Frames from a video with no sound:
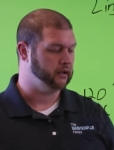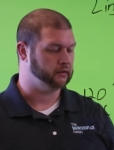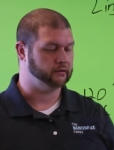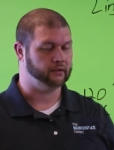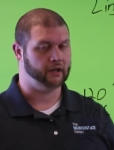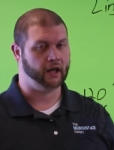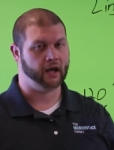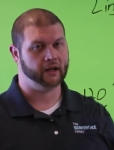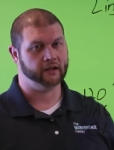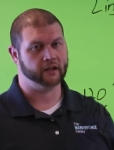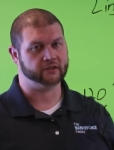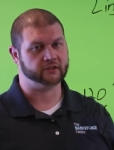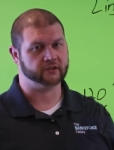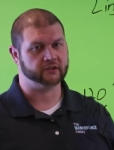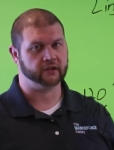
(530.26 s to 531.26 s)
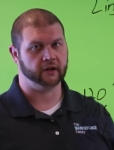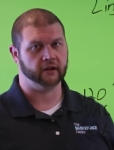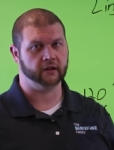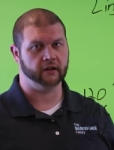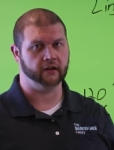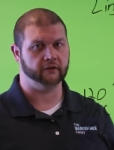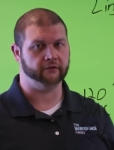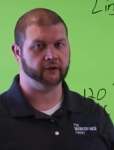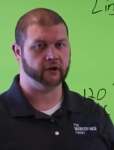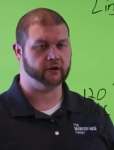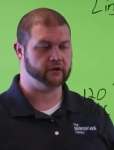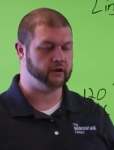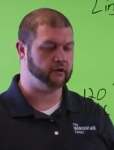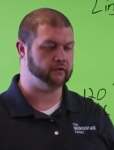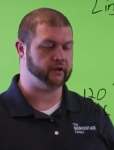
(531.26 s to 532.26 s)
not necessarily a
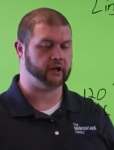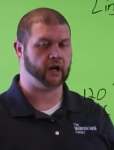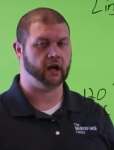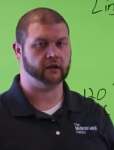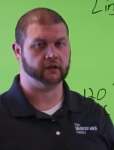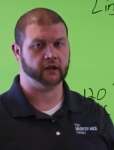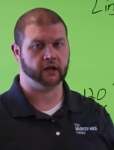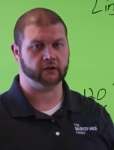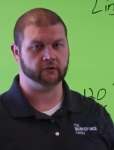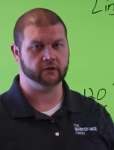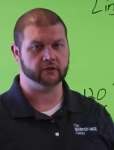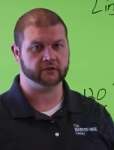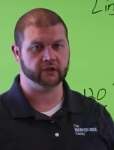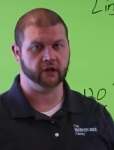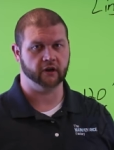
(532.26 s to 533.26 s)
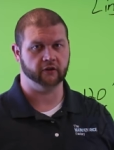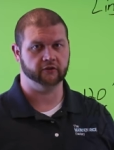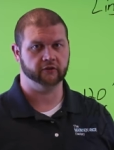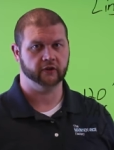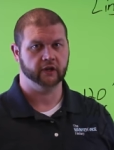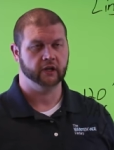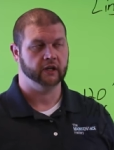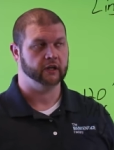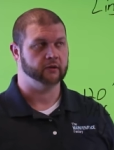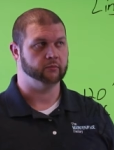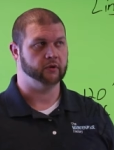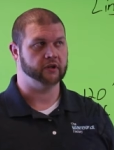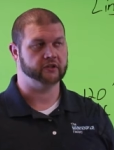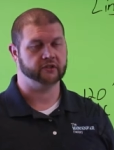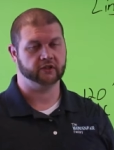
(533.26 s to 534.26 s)
failure of the contactor itself,
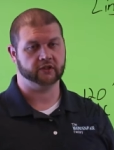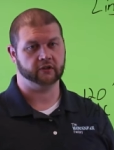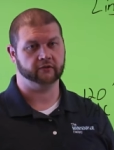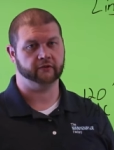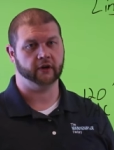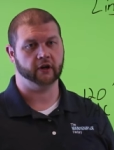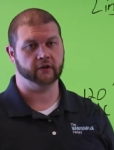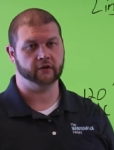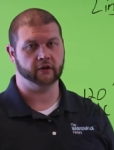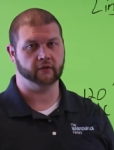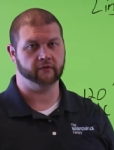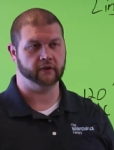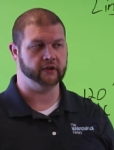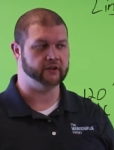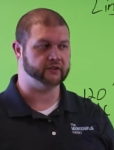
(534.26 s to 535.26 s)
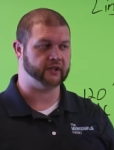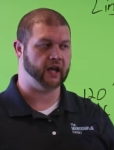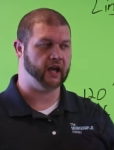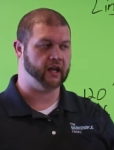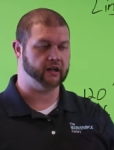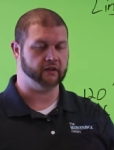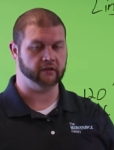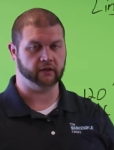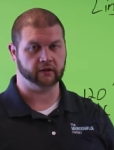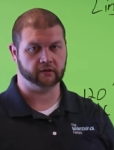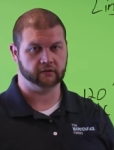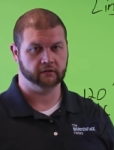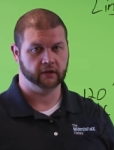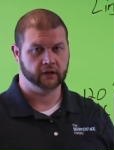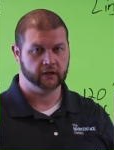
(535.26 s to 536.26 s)
but it's just a failure of the design of the,
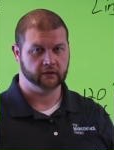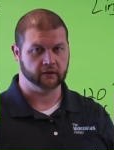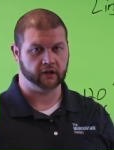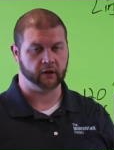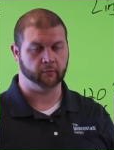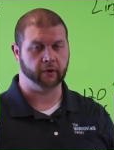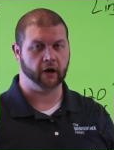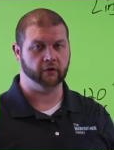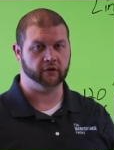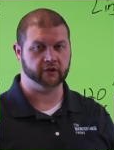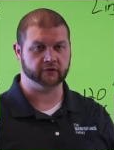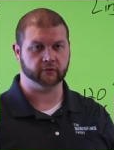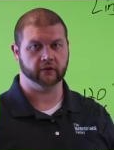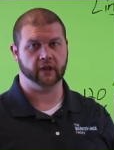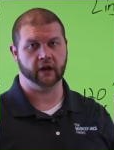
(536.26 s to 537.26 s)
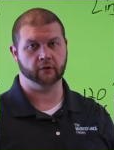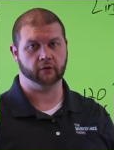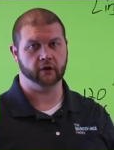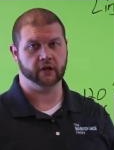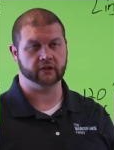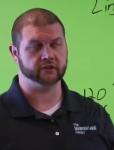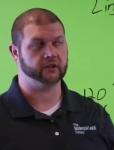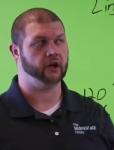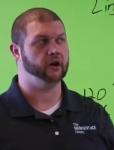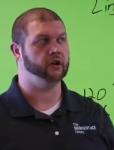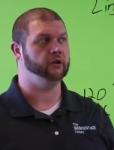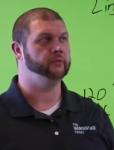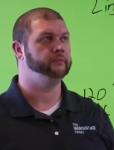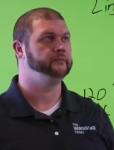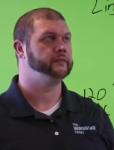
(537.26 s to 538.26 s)
the components when they were
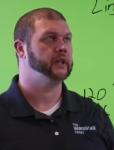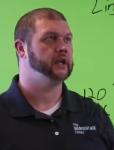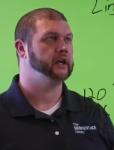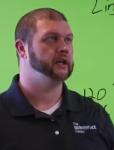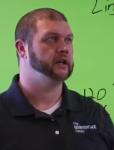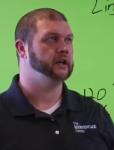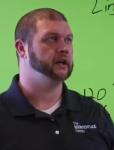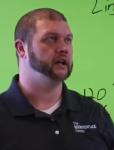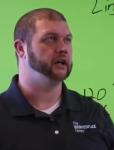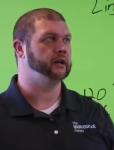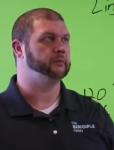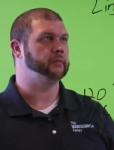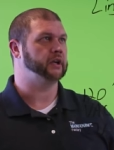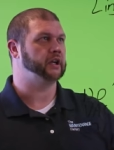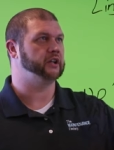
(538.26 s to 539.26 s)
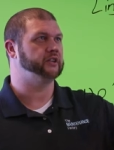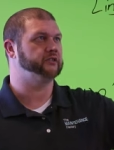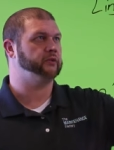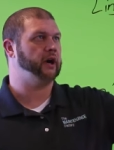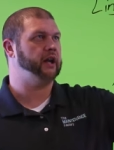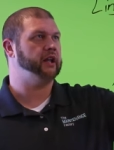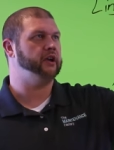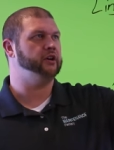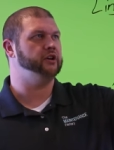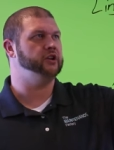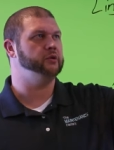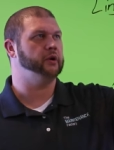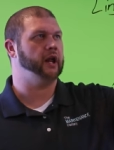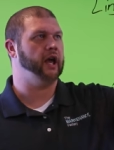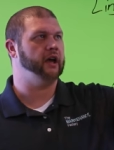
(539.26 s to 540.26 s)
installed. Uh, because right here
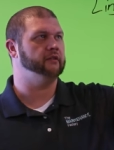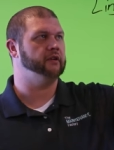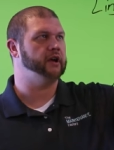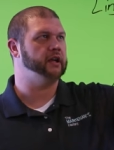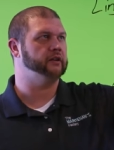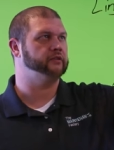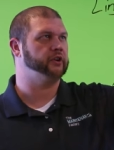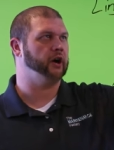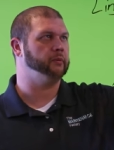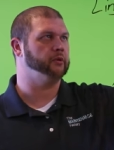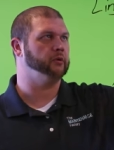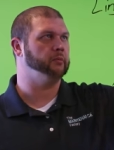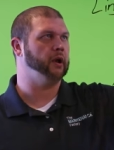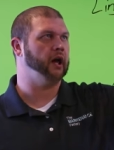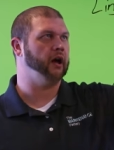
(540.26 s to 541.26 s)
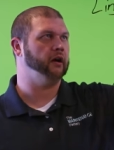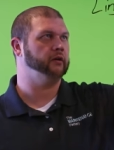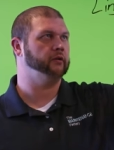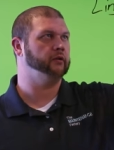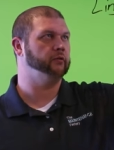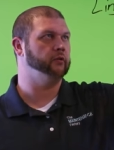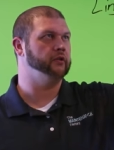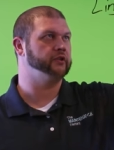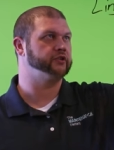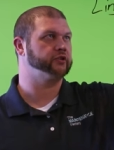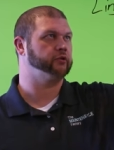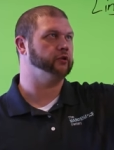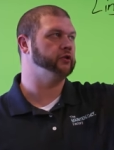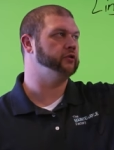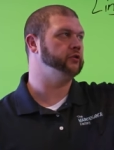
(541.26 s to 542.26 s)
you would have a terminal block with a
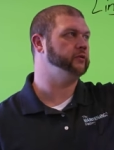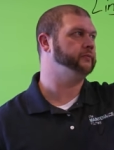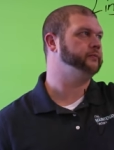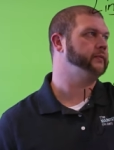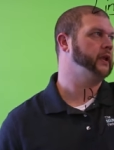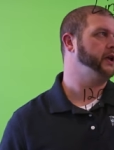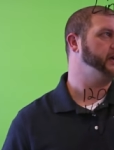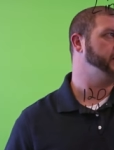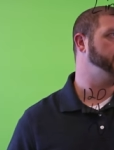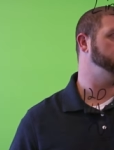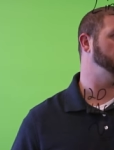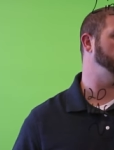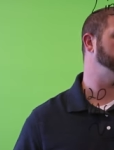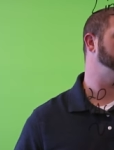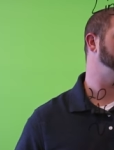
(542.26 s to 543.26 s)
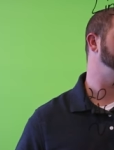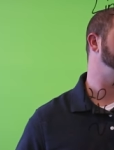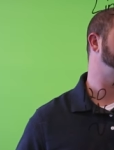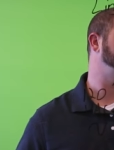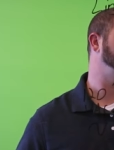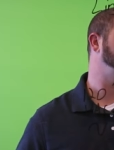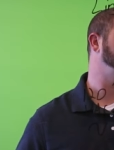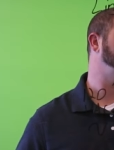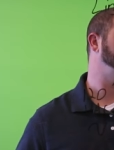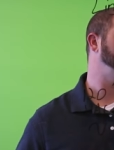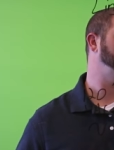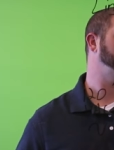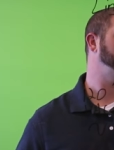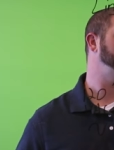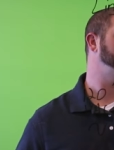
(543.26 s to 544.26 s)
screw You'd have another terminal
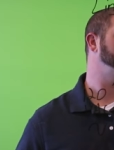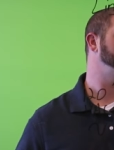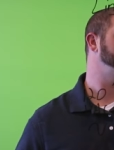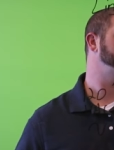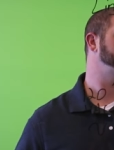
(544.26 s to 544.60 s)
block here with